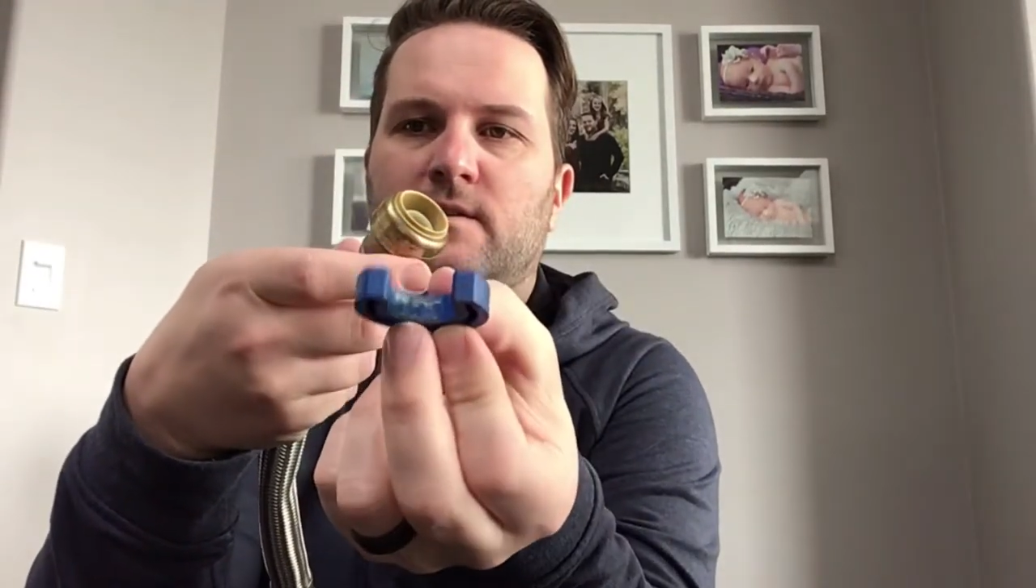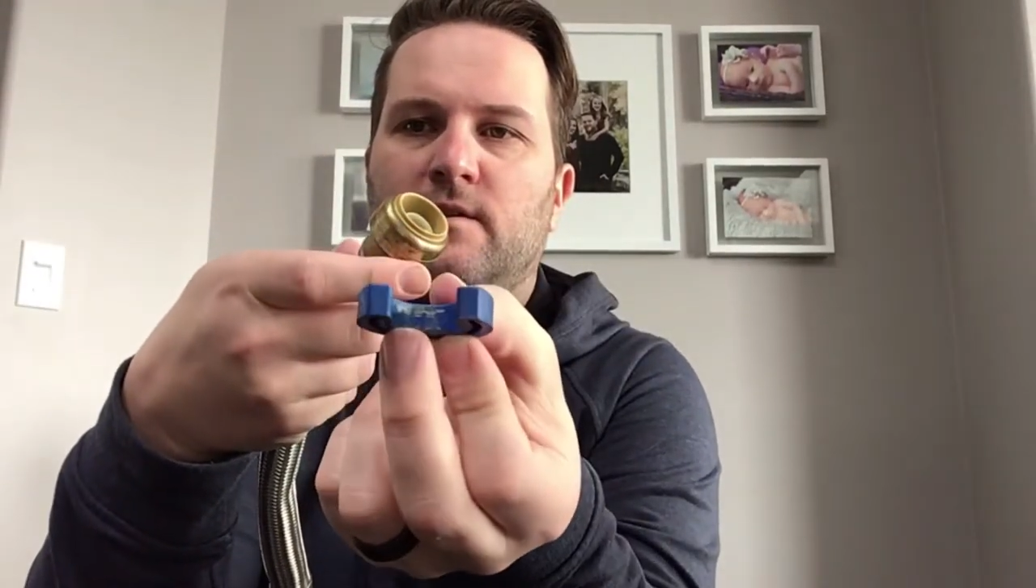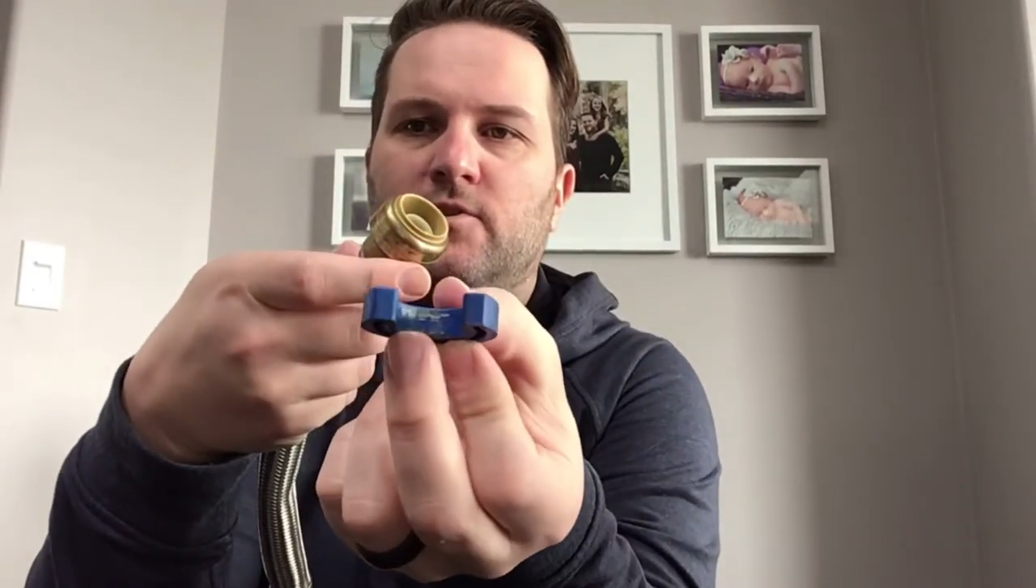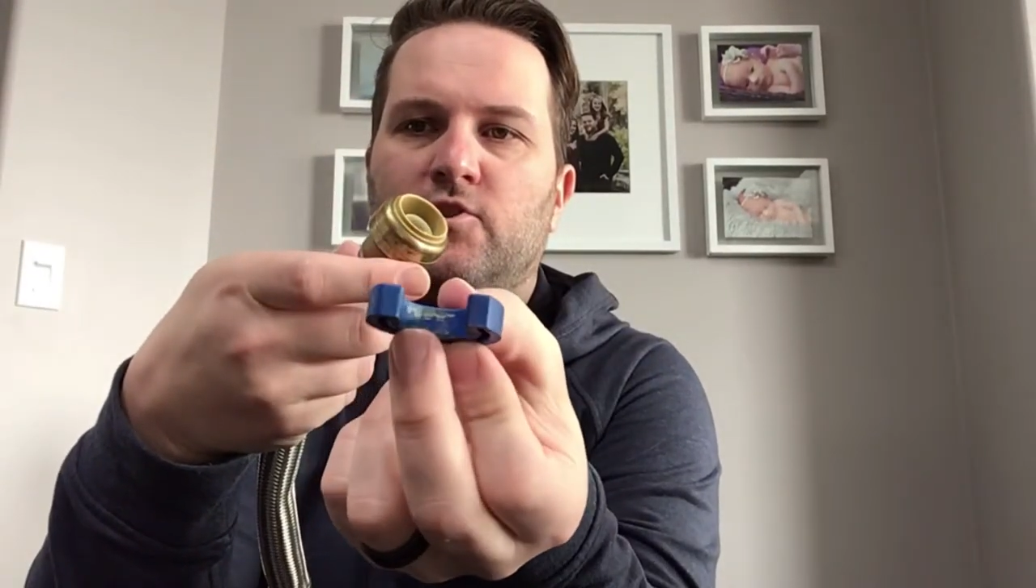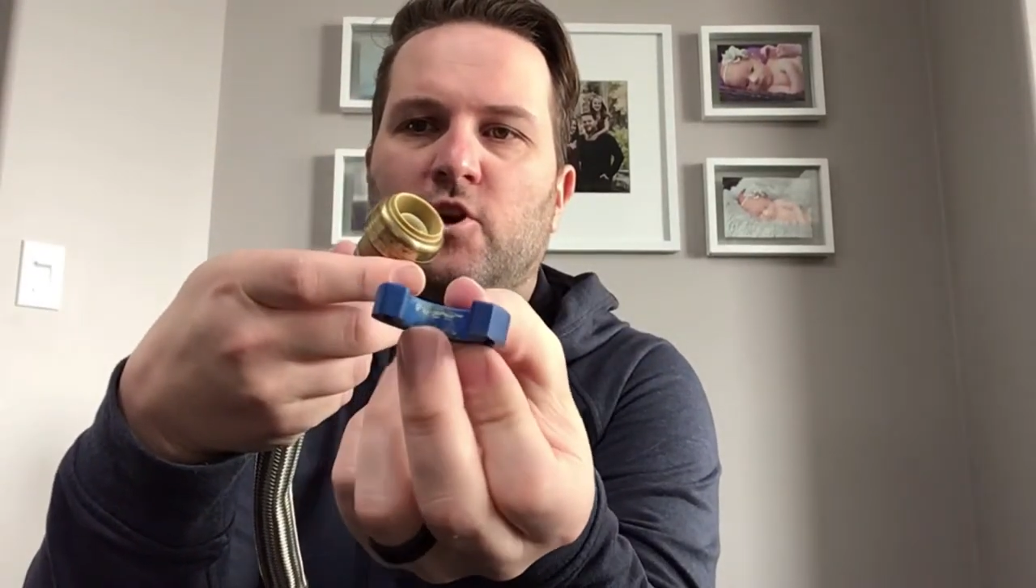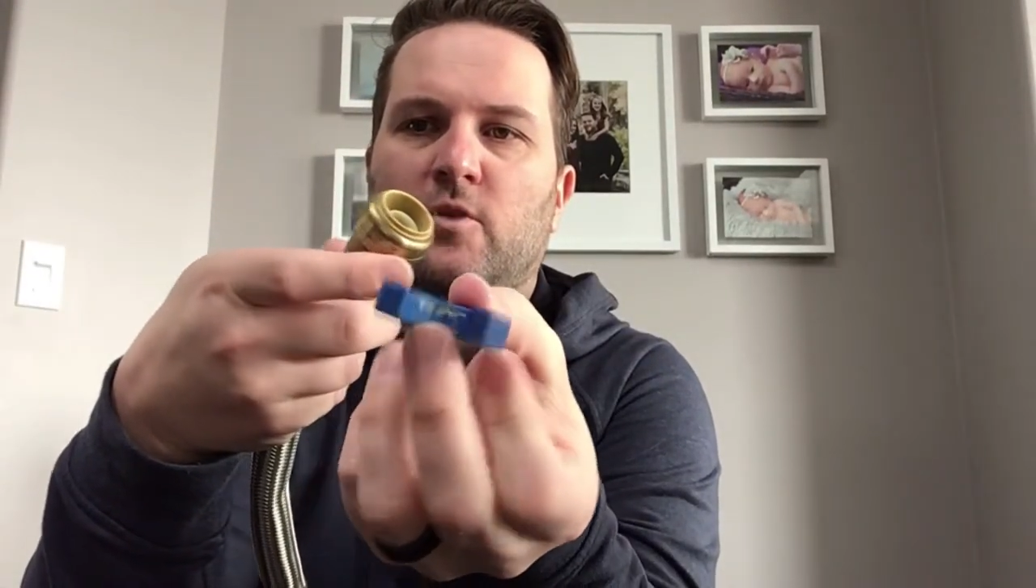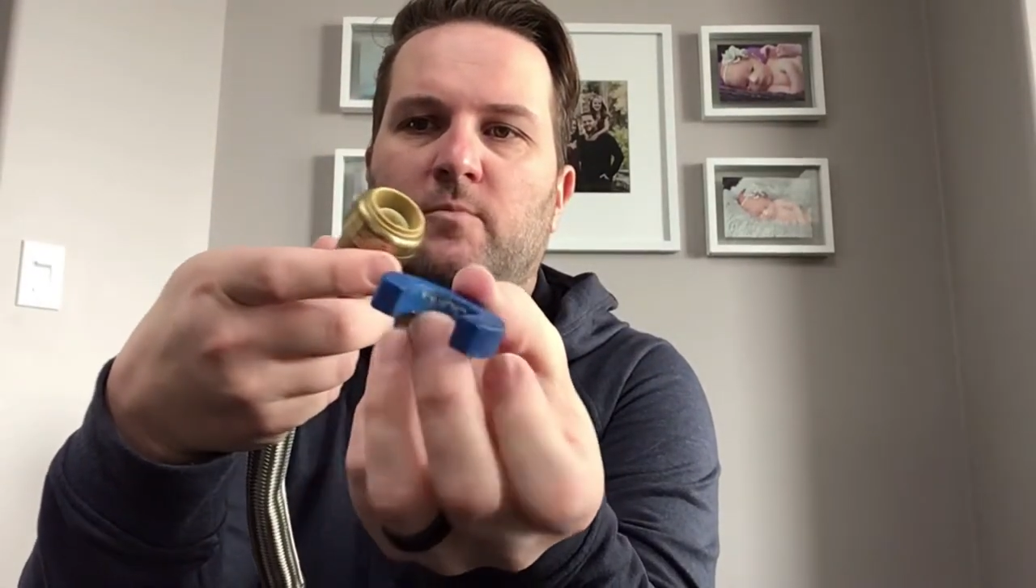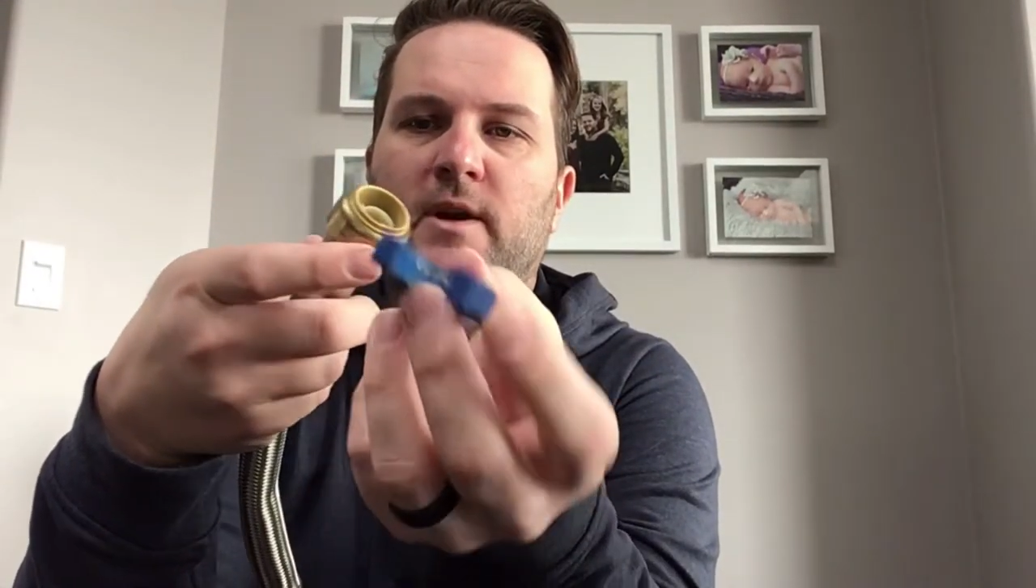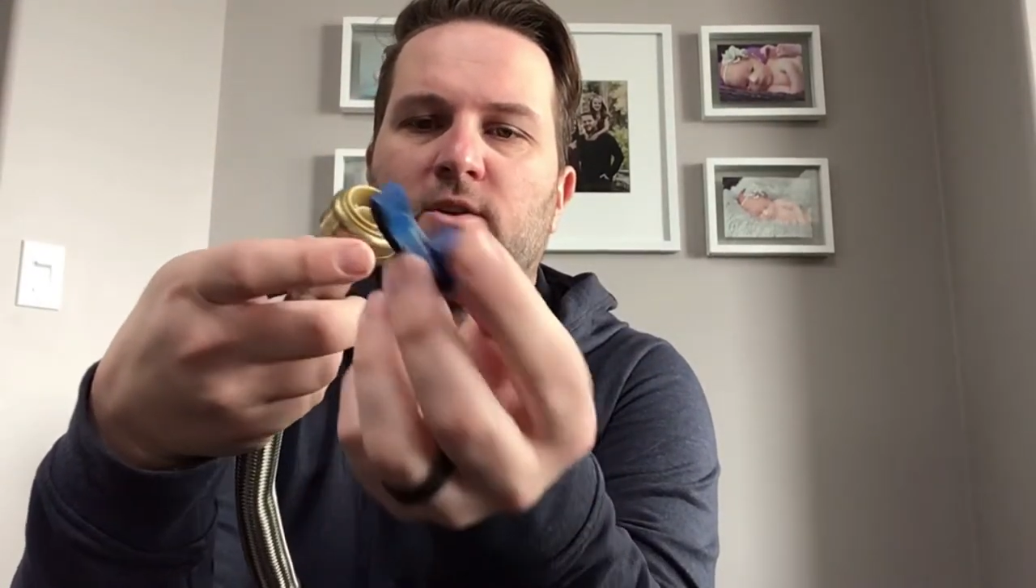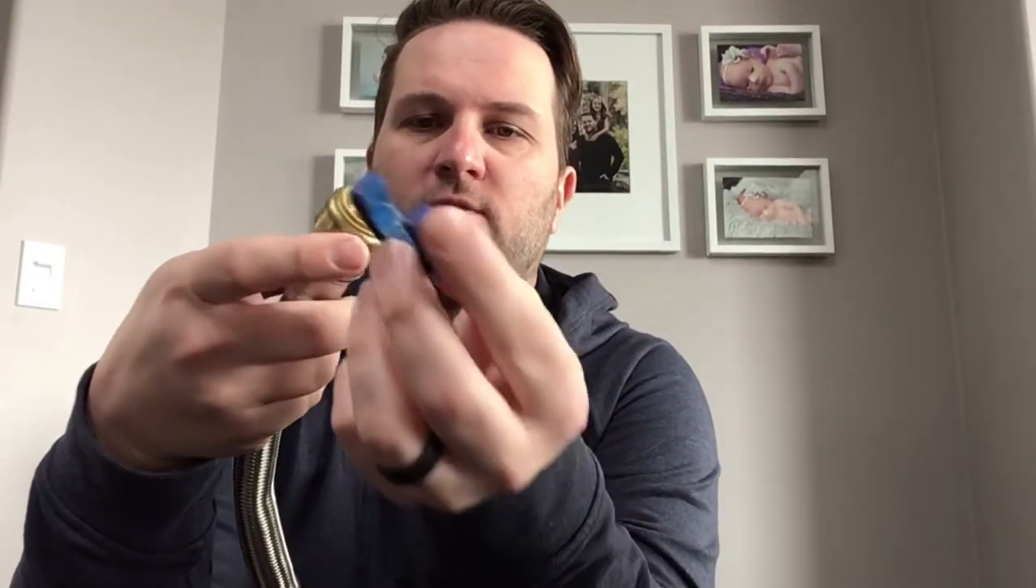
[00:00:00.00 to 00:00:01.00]
little shark
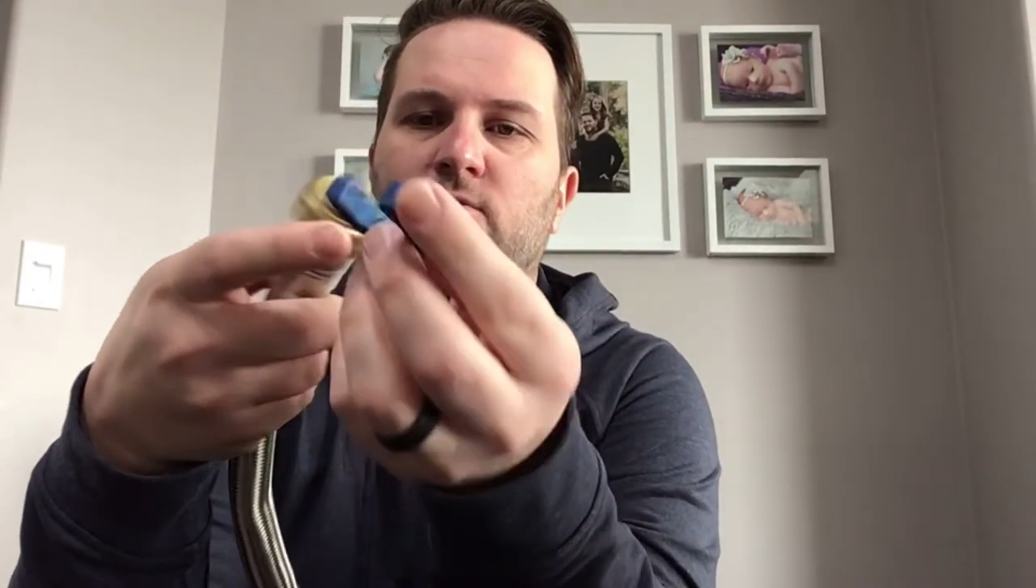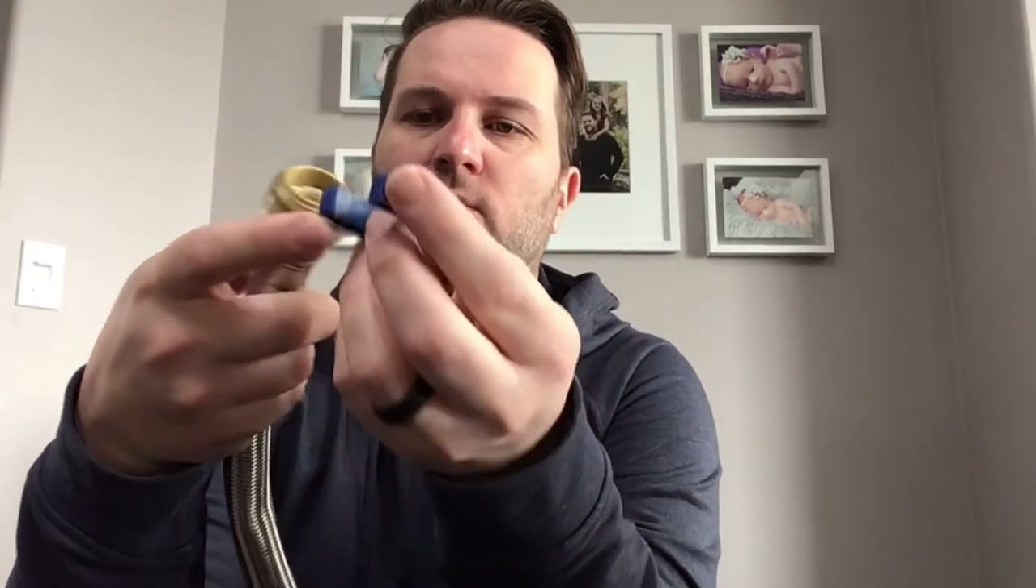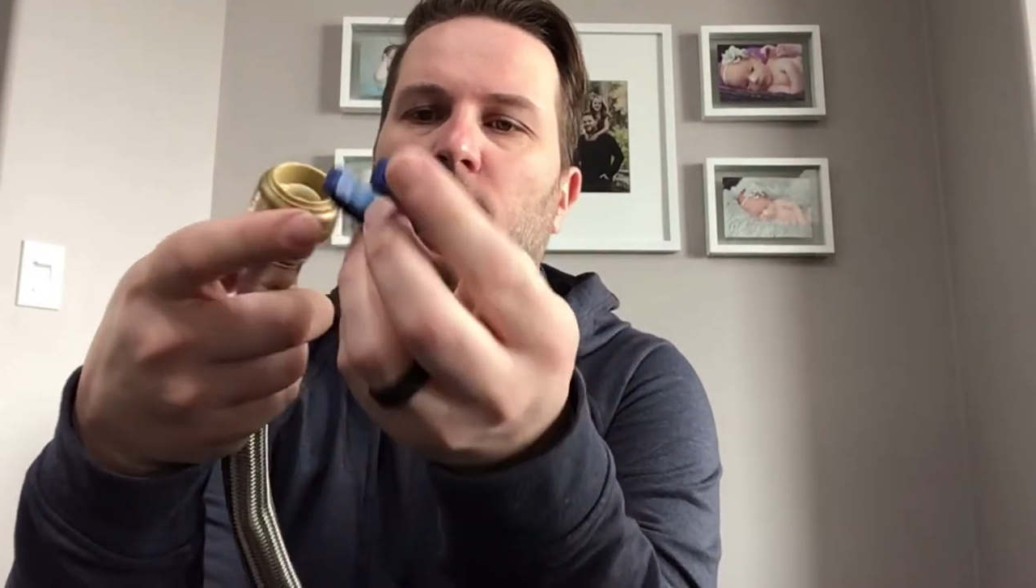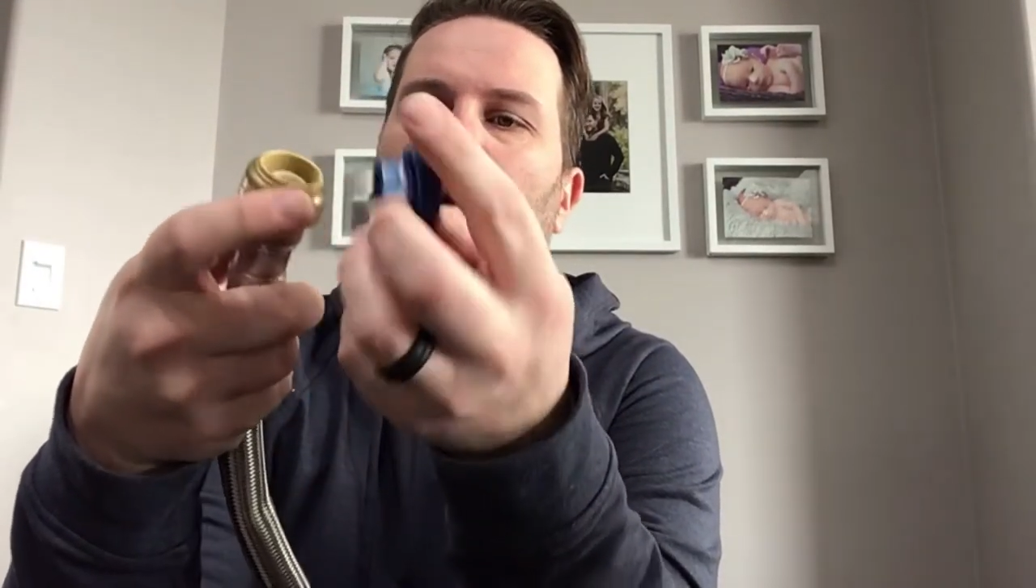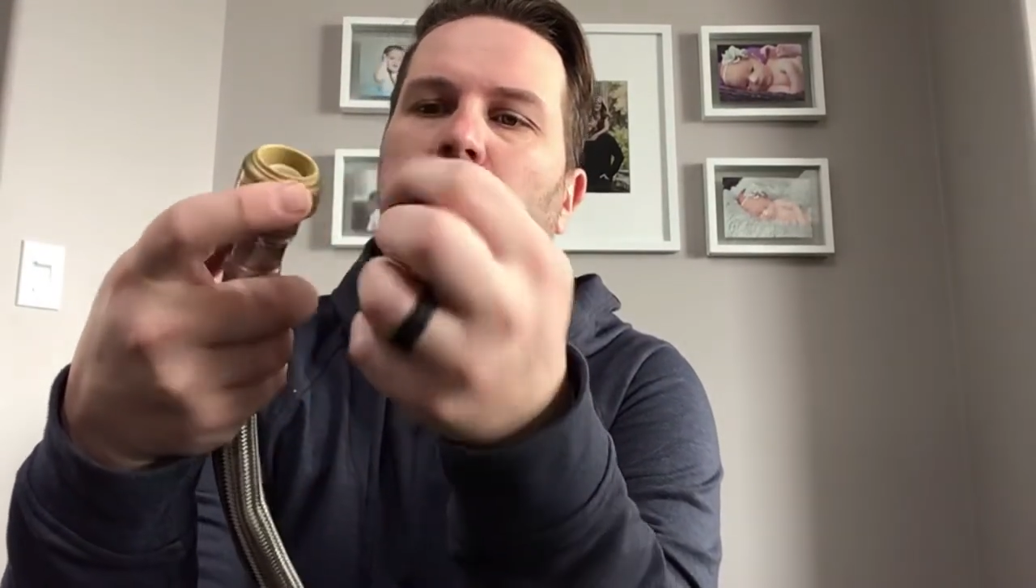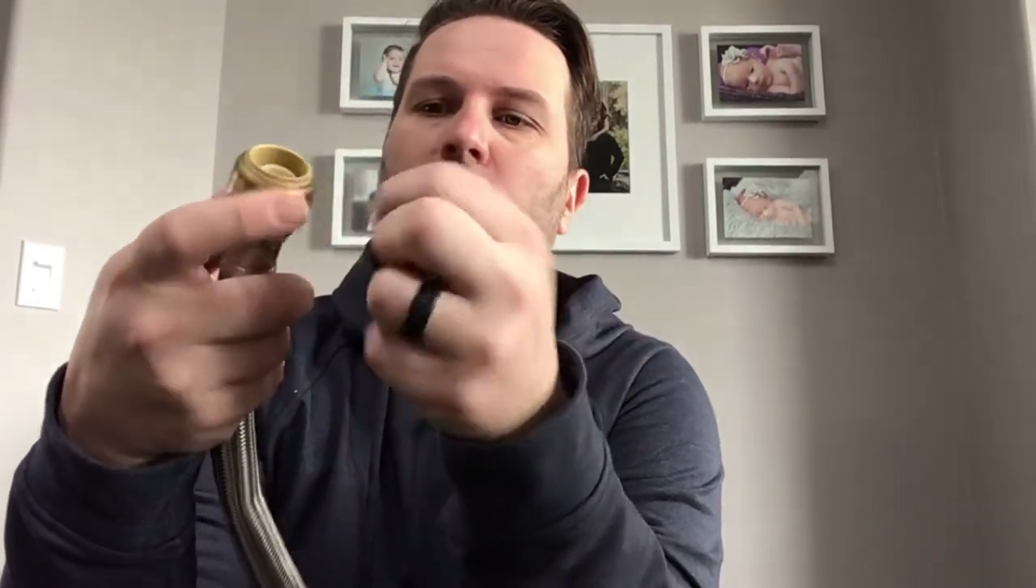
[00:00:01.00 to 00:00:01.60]
bite tool.